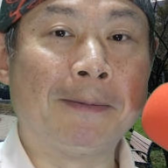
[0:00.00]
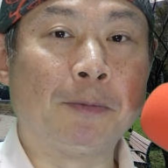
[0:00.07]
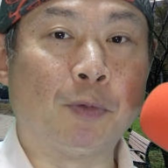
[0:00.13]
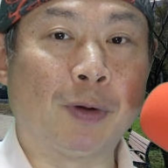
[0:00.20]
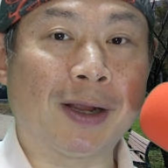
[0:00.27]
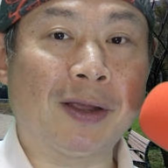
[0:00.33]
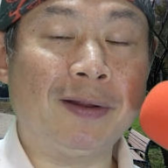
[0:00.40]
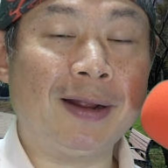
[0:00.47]

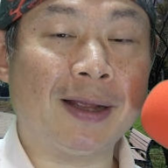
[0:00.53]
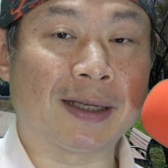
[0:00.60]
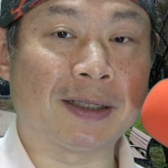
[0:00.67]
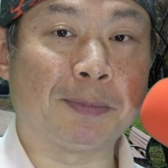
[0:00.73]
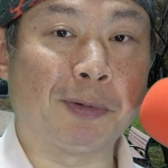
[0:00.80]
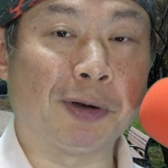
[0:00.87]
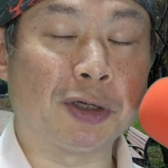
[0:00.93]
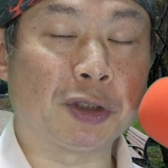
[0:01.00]
regular
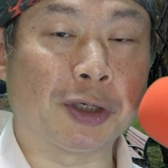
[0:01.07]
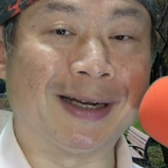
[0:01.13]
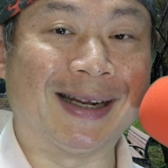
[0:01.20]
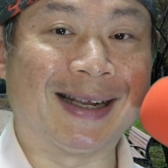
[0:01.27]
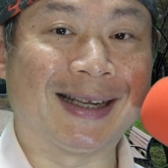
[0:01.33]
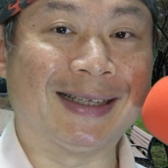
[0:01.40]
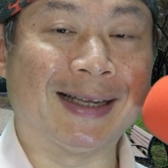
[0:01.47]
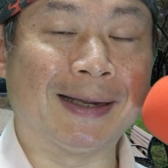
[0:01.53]
expression
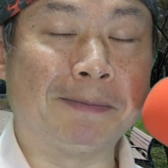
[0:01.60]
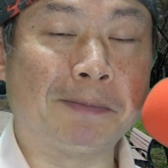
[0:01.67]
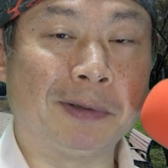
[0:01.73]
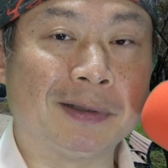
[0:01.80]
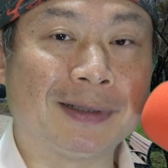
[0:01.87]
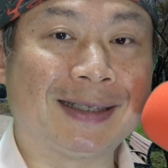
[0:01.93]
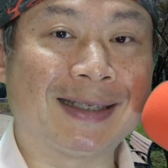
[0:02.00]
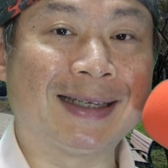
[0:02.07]

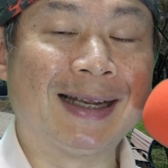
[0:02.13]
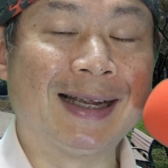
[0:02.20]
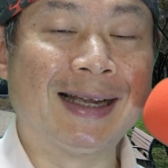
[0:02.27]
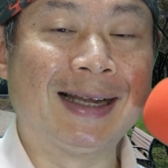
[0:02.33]
examples